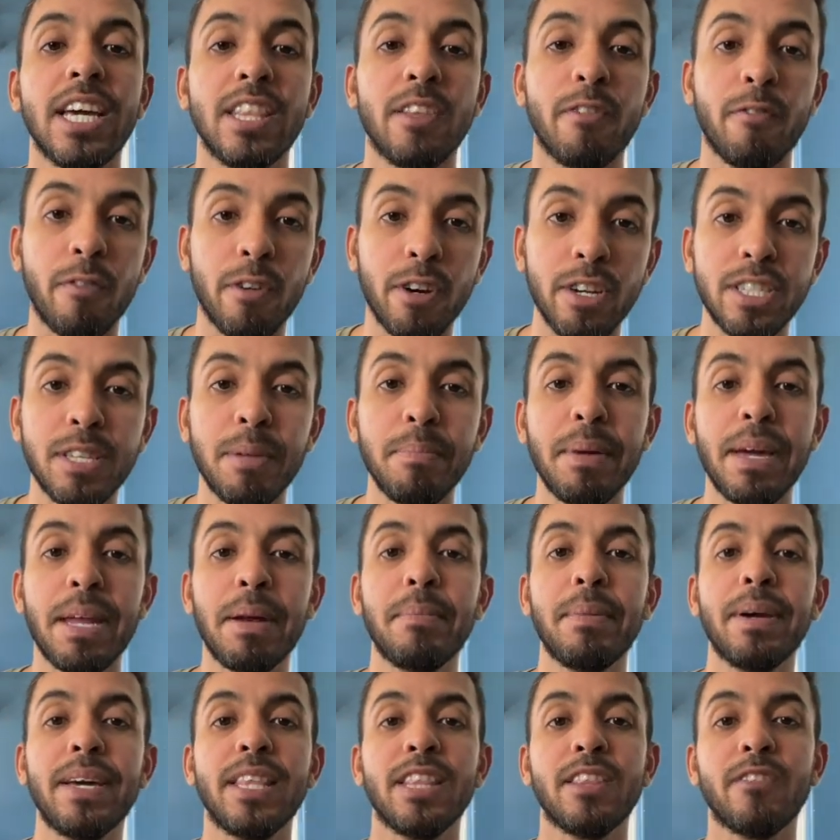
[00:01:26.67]
First
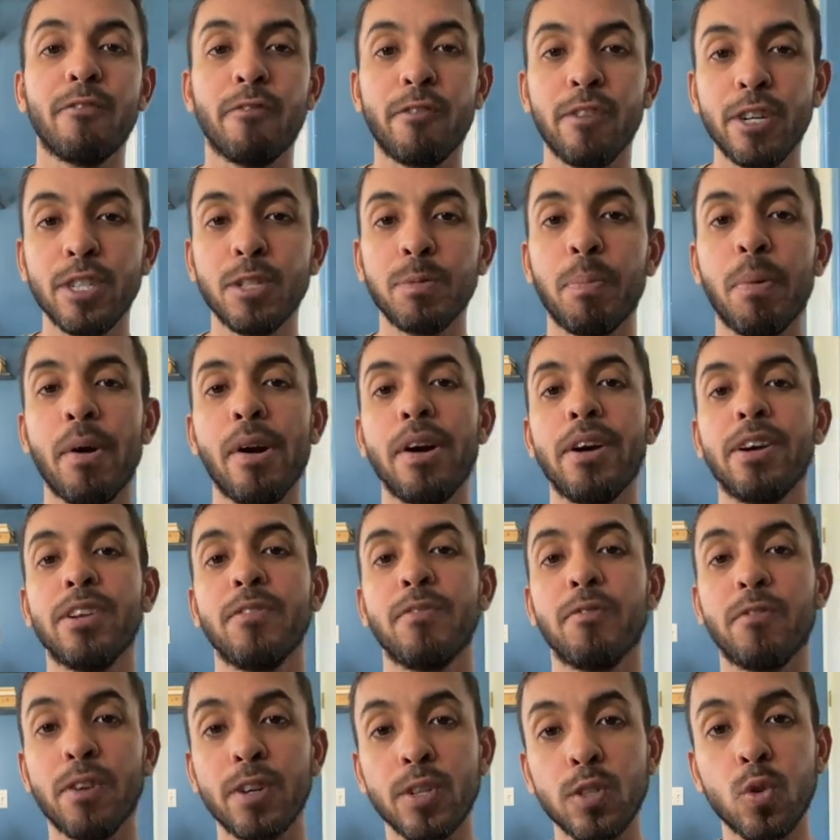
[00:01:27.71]
Amendment, the first part, the
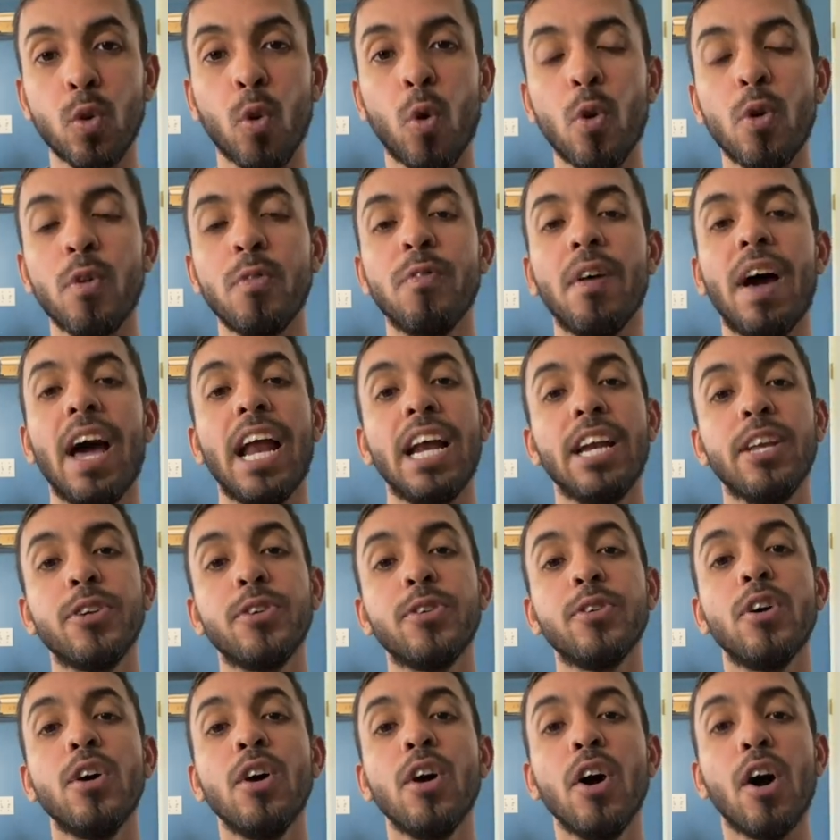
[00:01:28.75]
first core
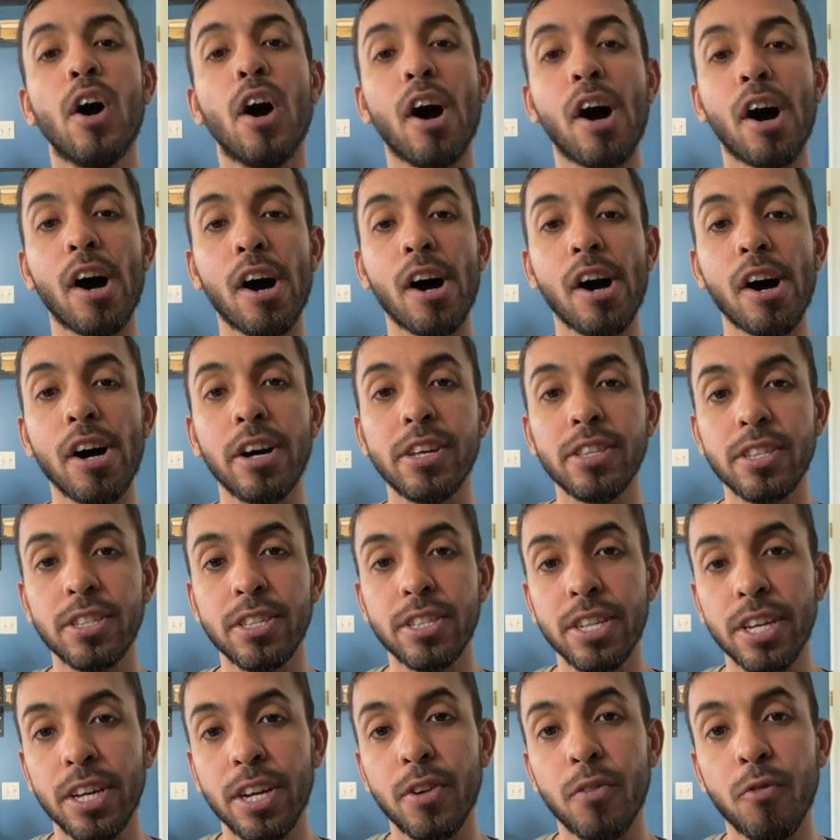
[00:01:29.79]
value on
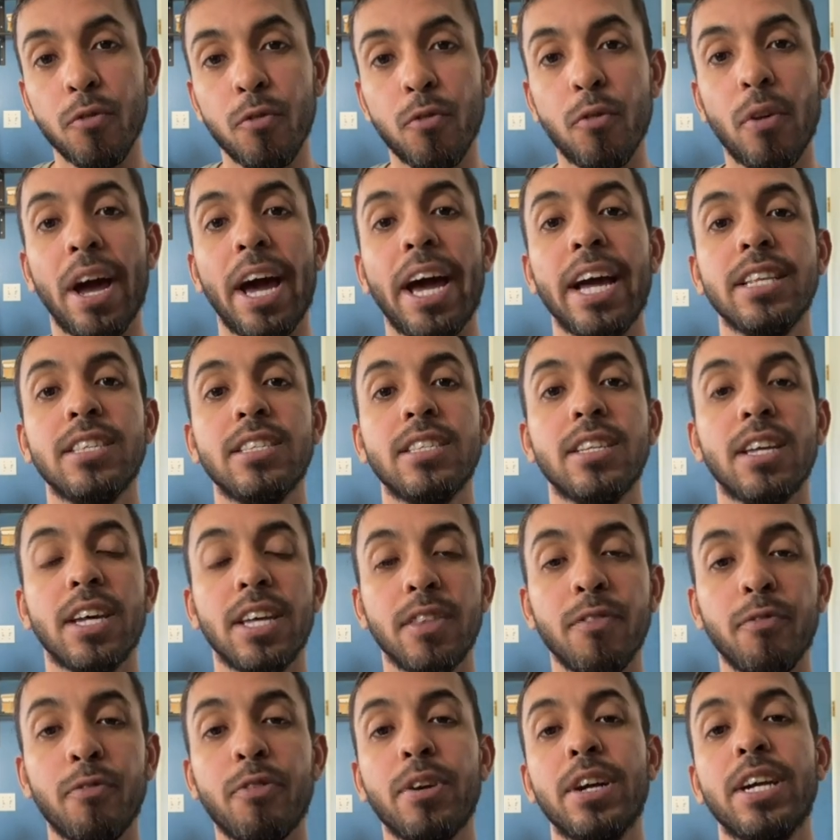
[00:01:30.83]
the rights
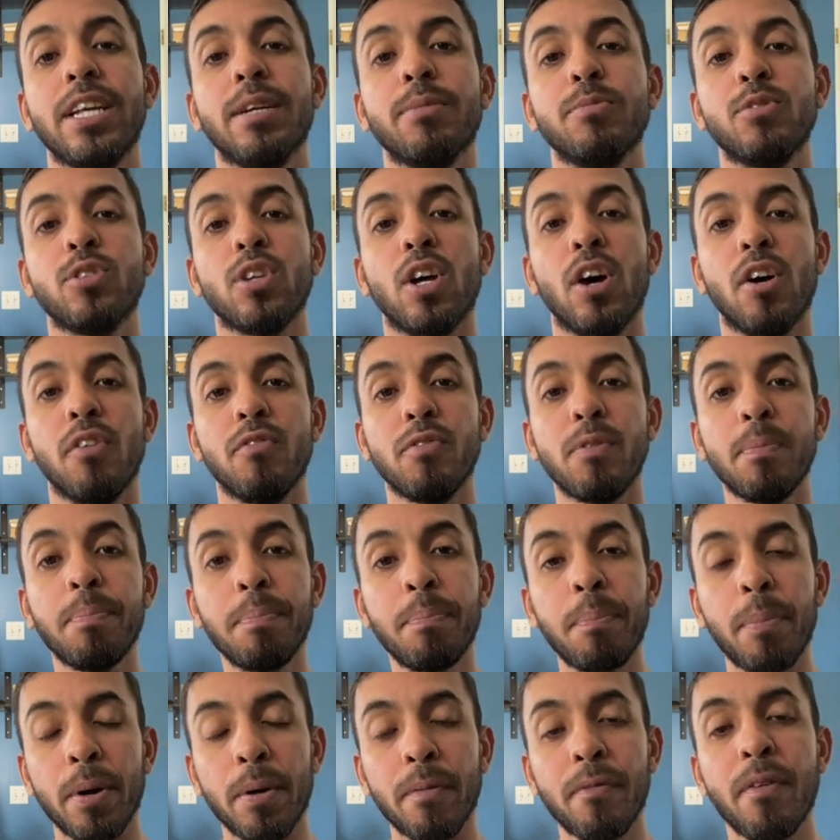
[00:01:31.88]
and the freedoms of
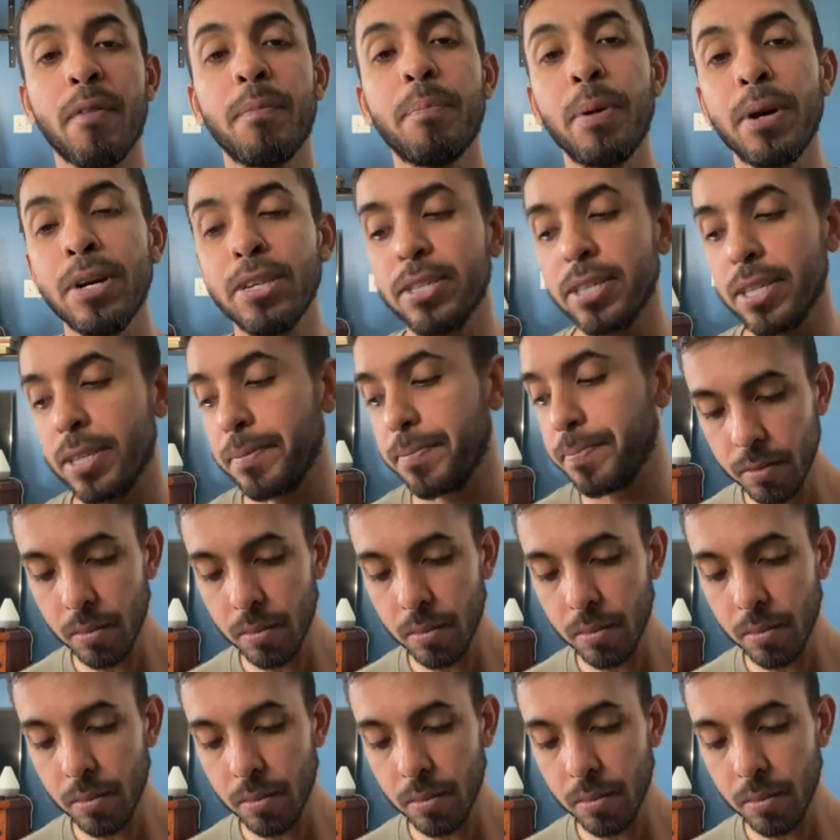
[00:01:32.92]
a person.